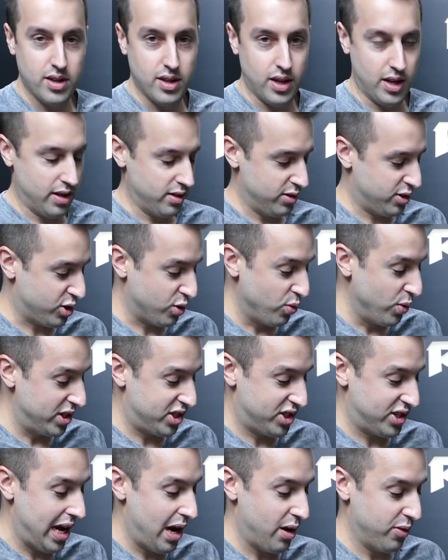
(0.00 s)
out
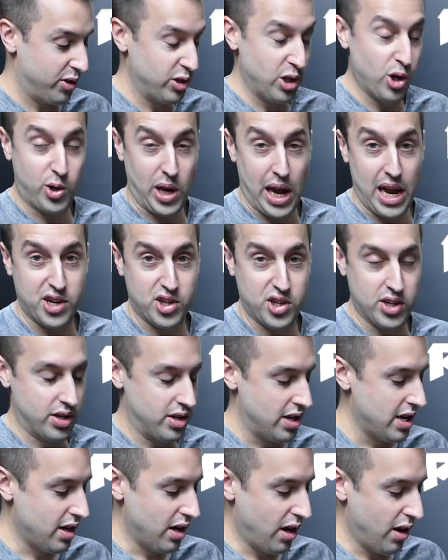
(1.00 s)
the location
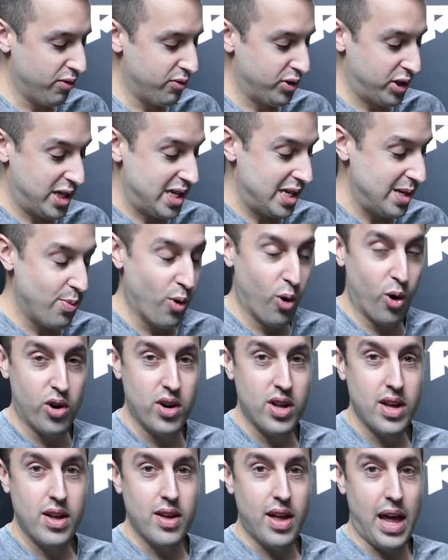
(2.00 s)
of the
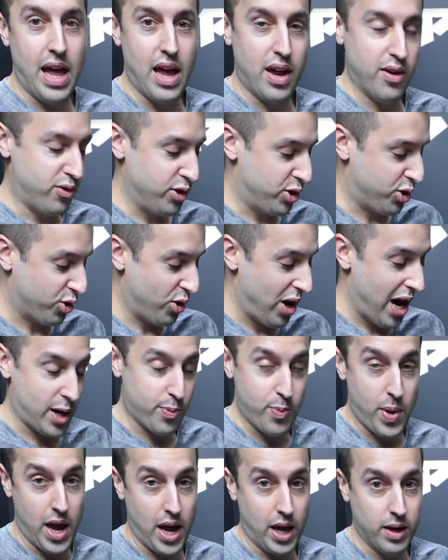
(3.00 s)
keyboard and the
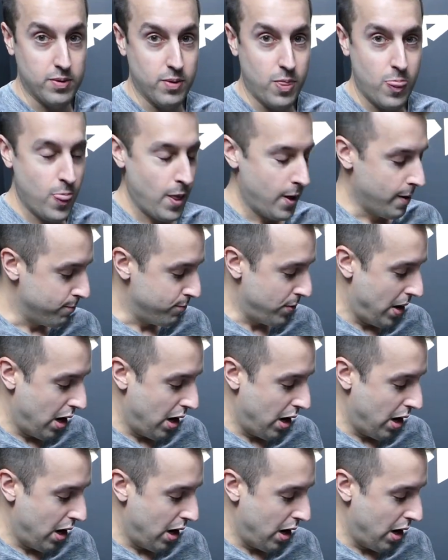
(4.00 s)
trackpad.